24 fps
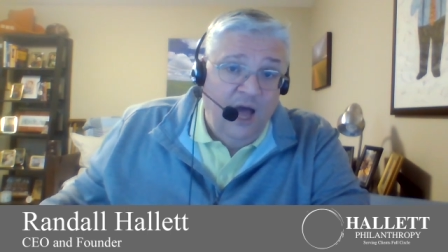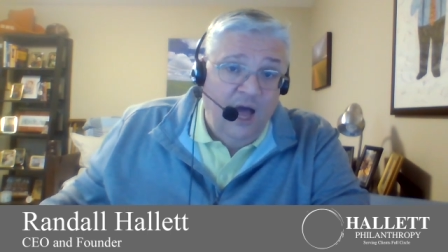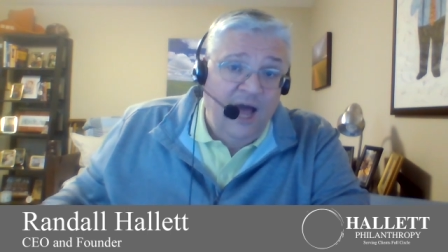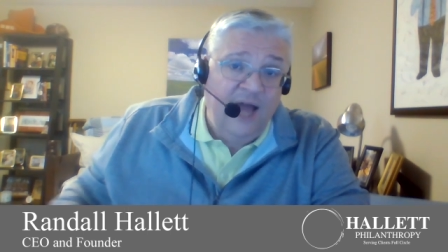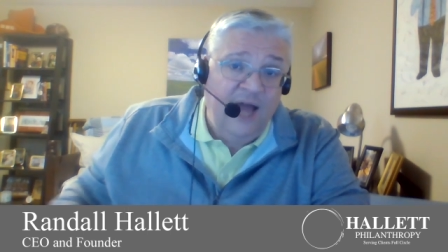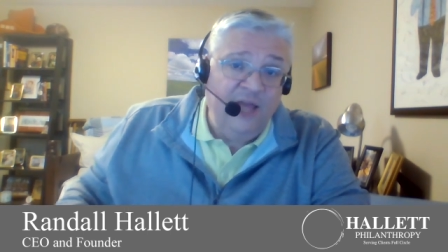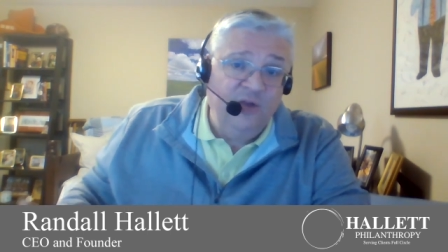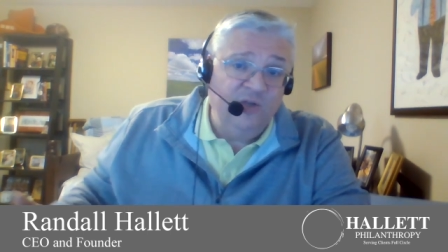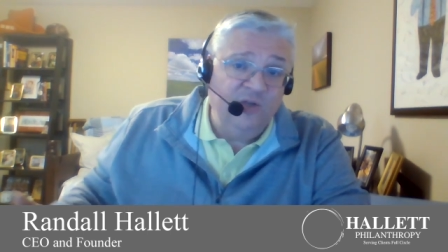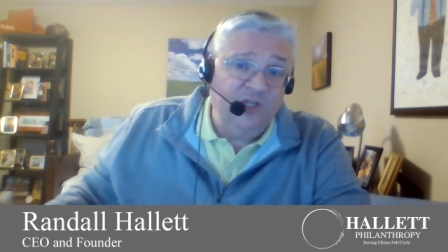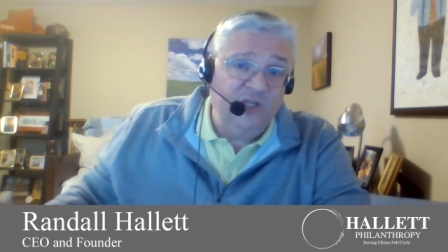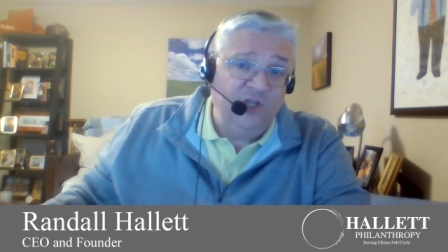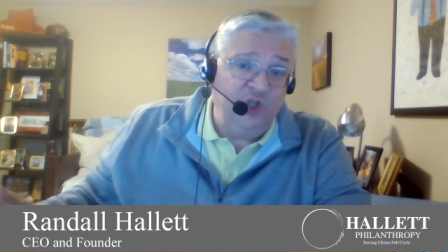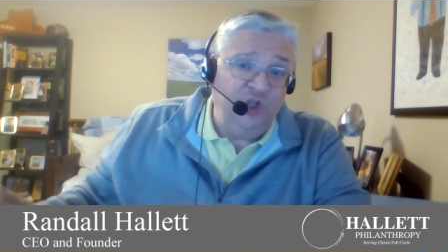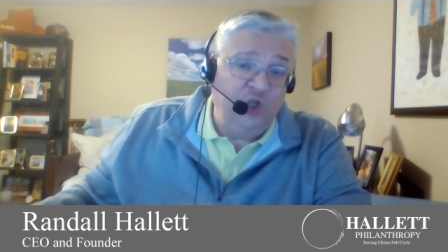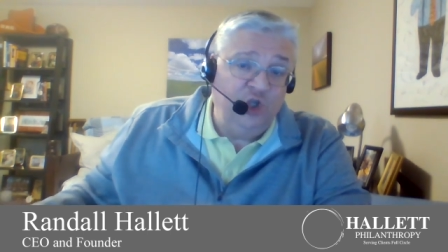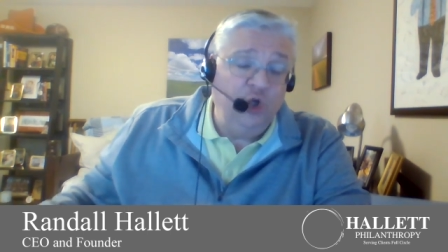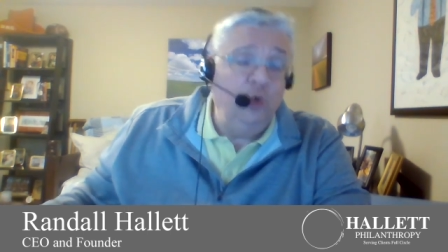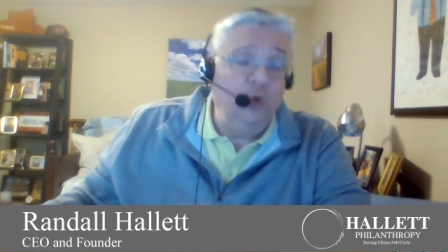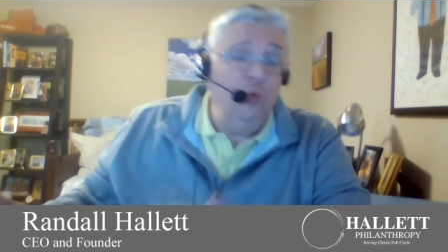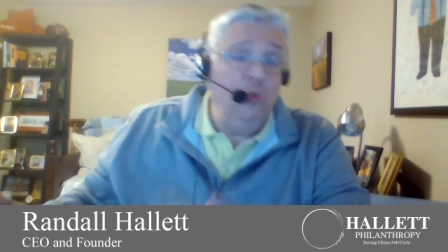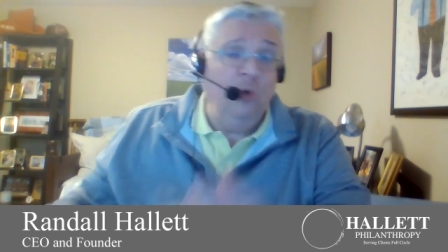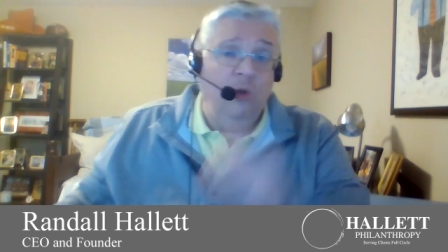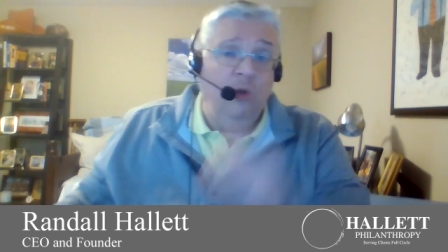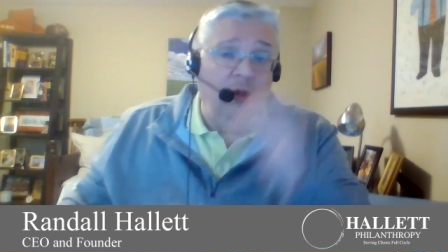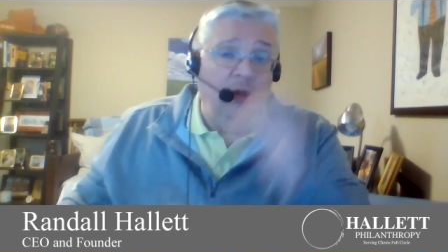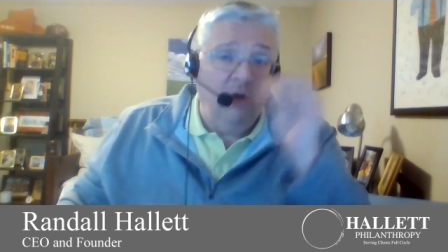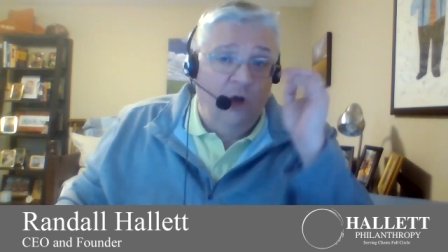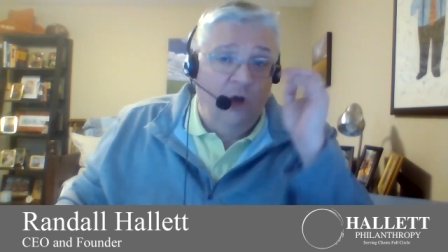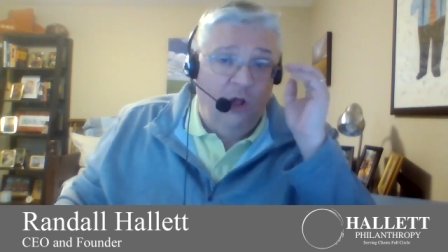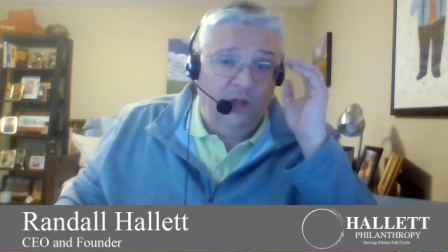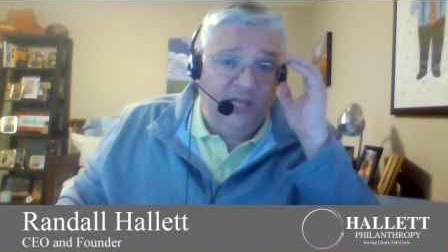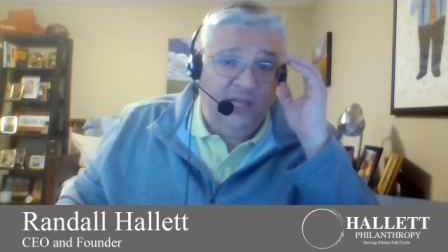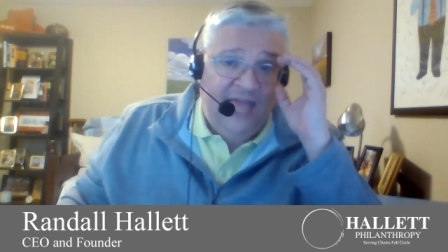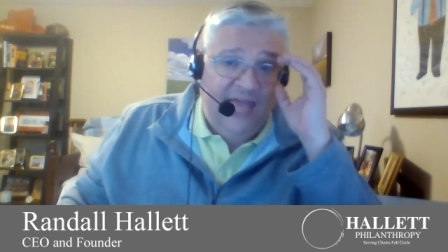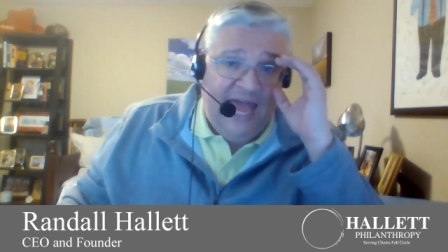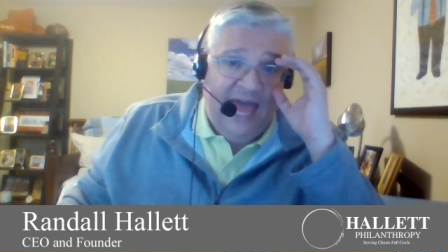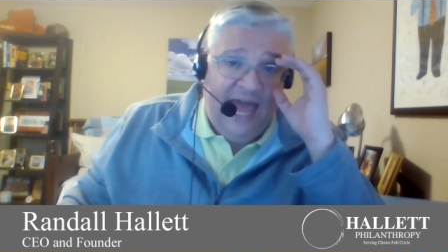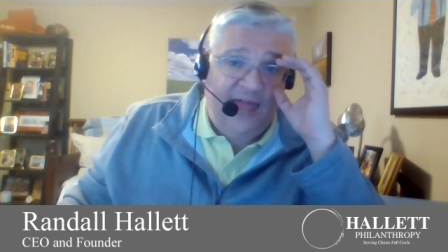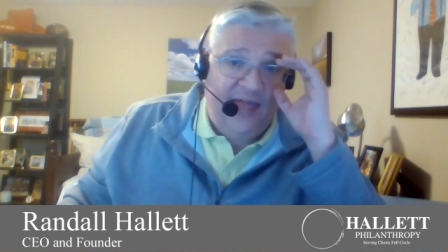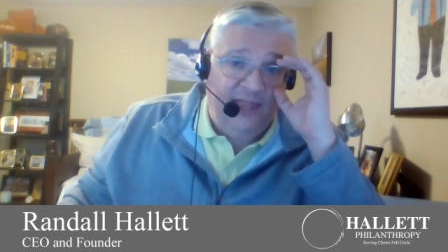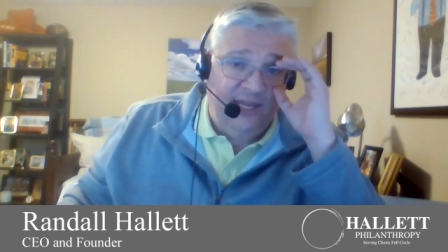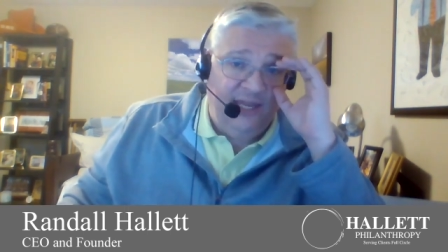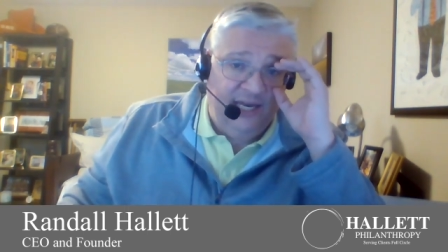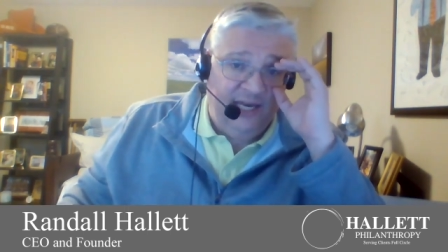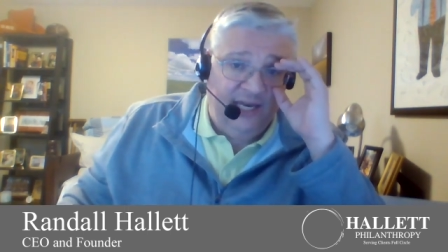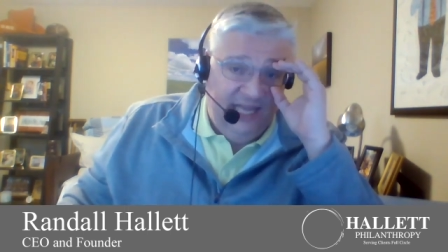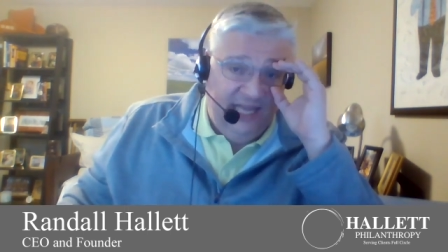I use a tool called
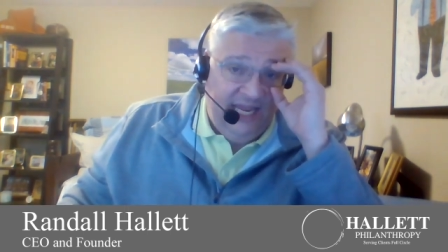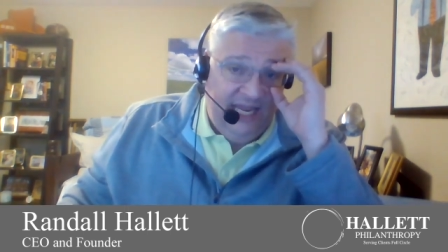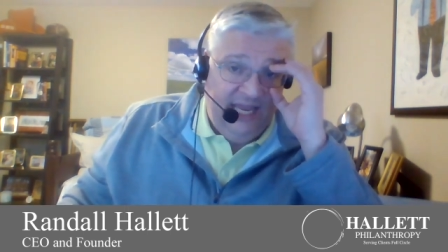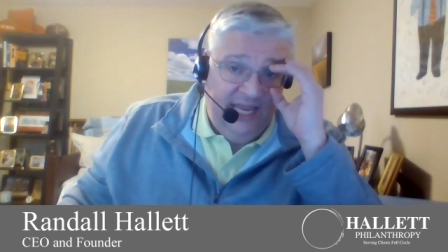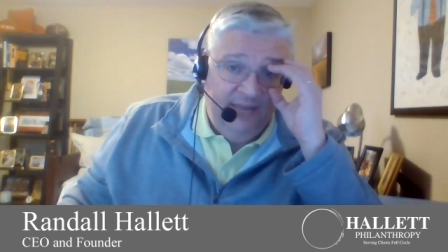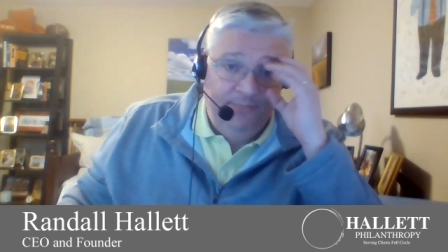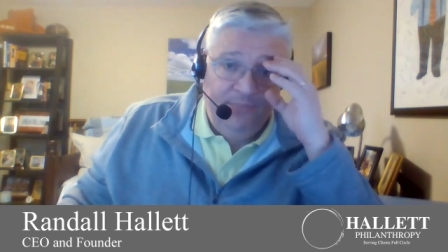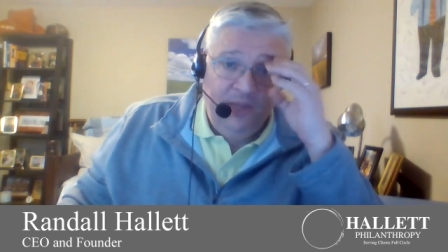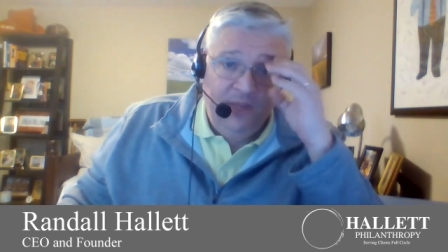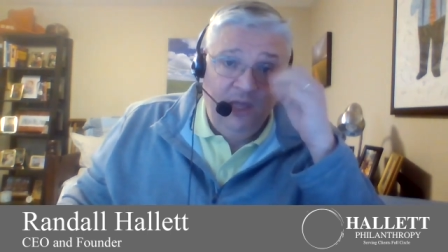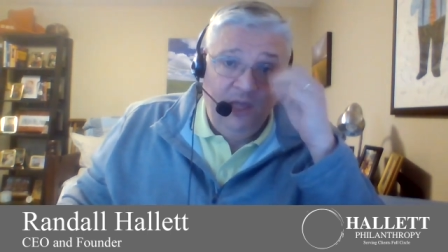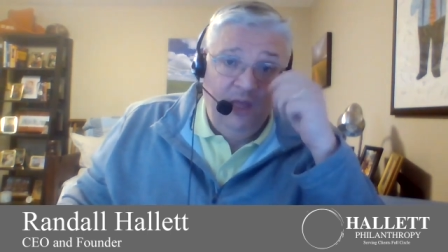Calendly